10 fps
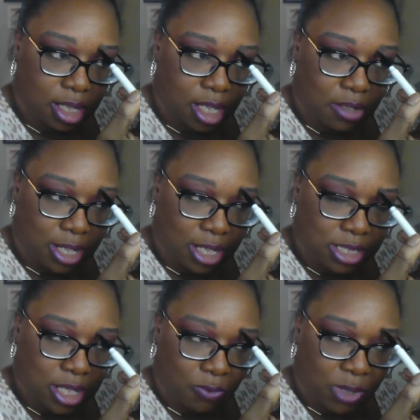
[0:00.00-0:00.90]
know they
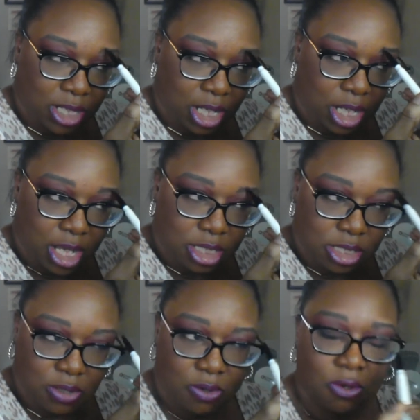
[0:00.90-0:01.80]
sell Winky
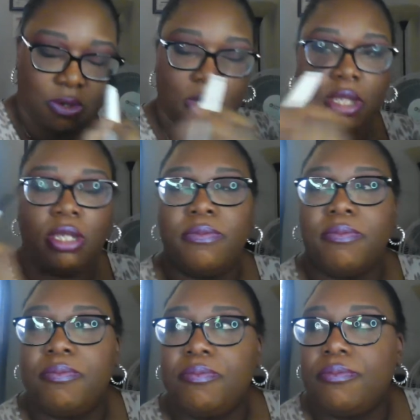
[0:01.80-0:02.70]
Lux
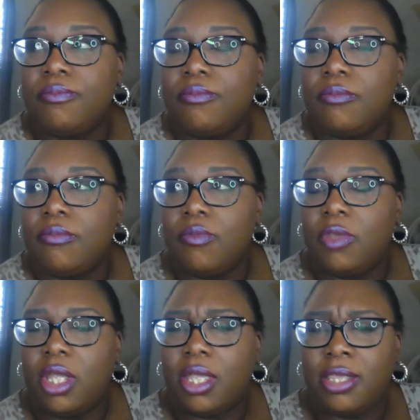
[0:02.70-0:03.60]
on,
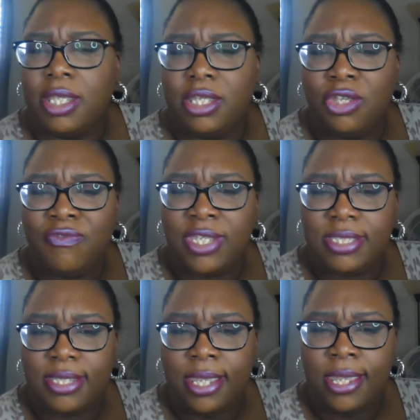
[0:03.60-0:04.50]
I think,
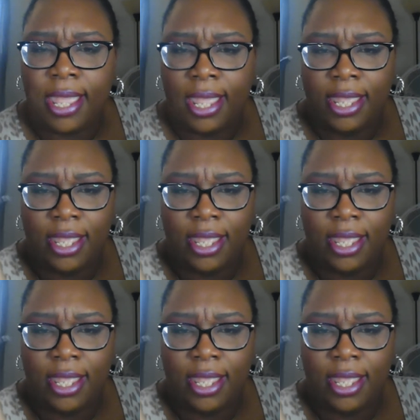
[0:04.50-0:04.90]
QVC and